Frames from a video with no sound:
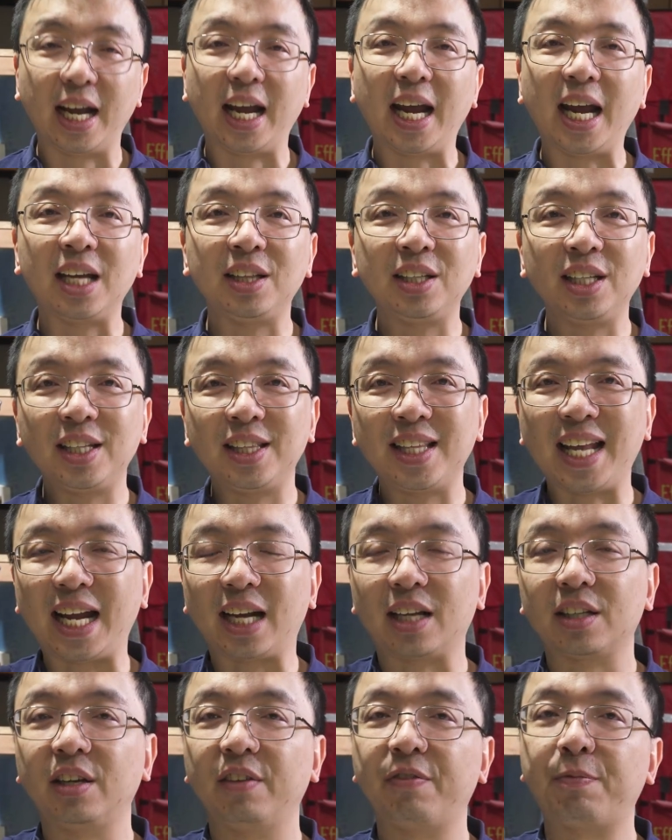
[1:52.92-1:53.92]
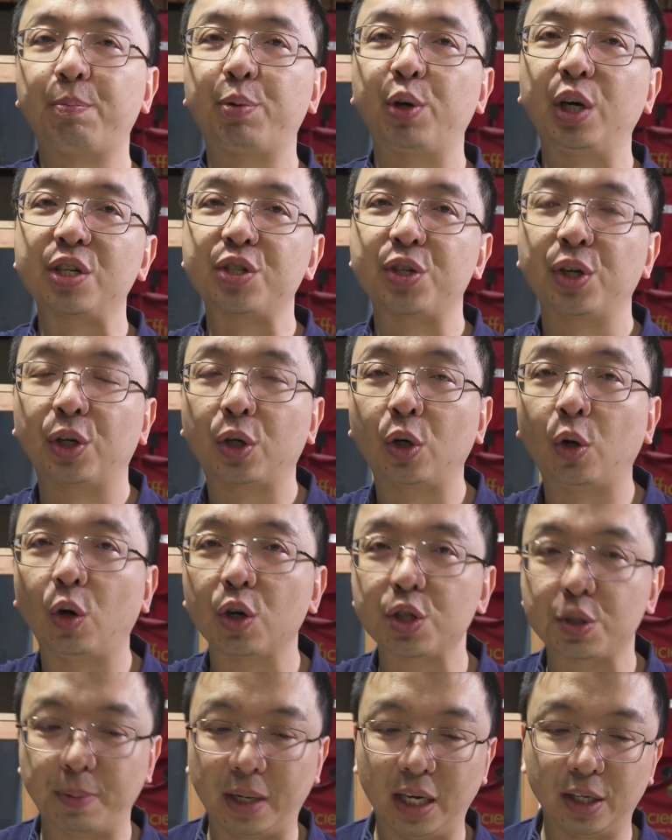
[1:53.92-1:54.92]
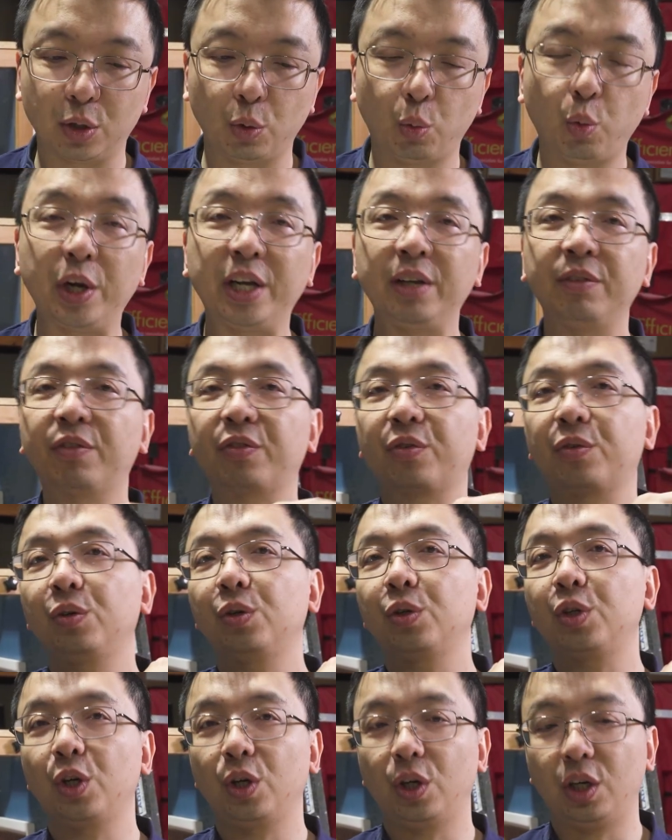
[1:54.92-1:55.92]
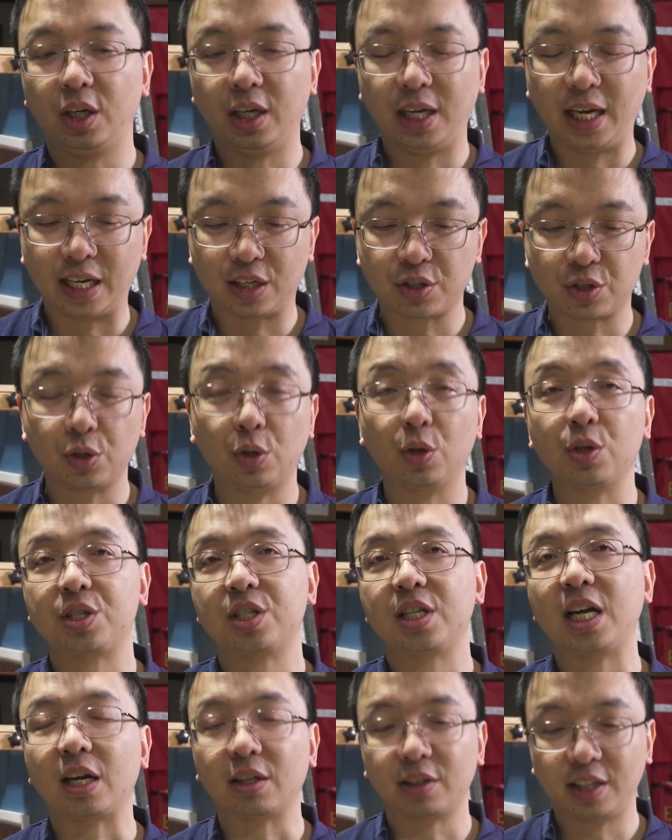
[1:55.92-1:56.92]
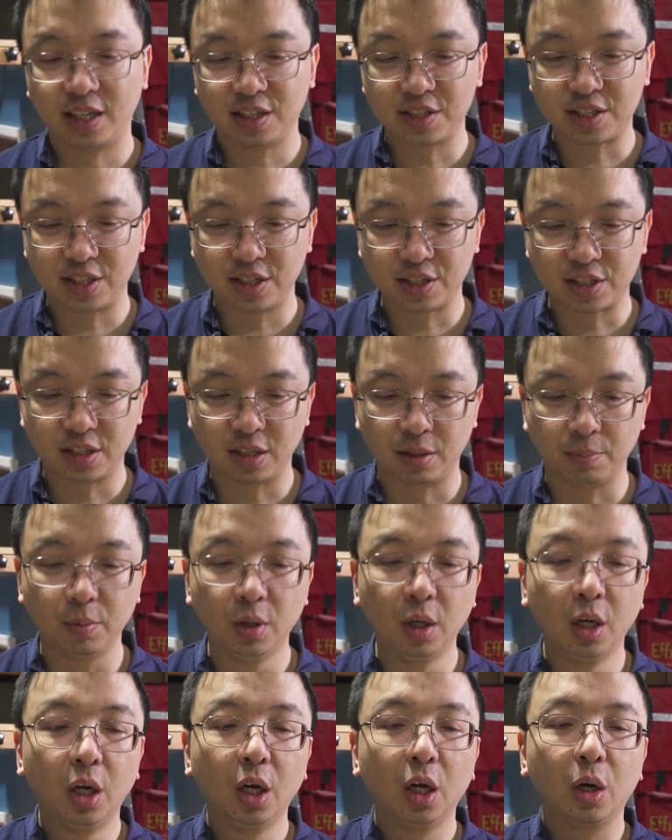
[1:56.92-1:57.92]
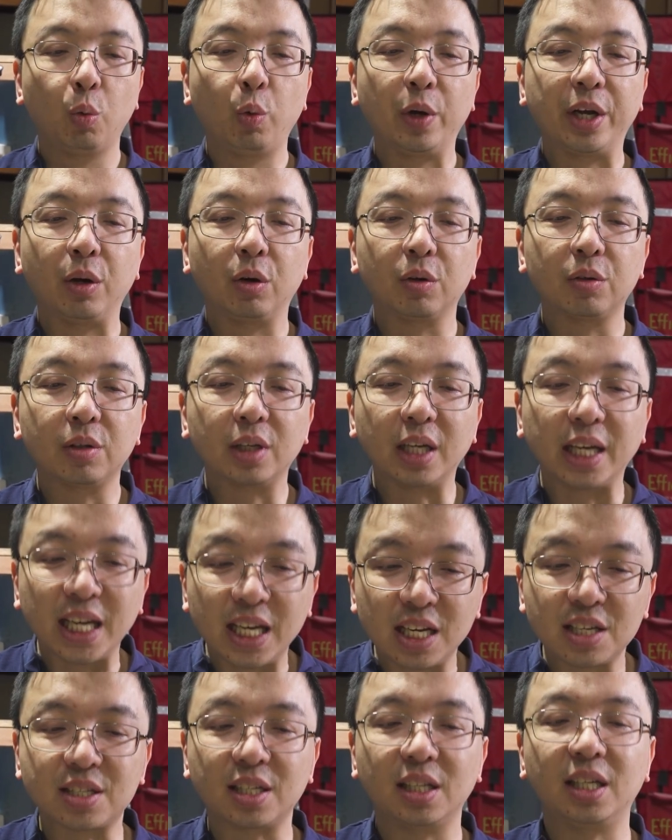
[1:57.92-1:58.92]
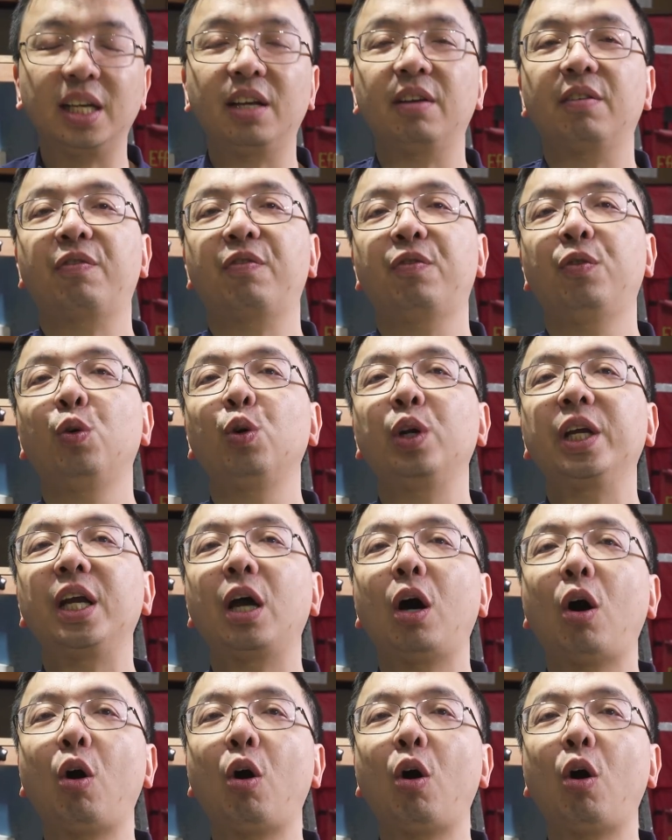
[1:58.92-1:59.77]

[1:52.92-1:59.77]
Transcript: any negative pressure caused by the wind through your exhaust ducting system will easily fully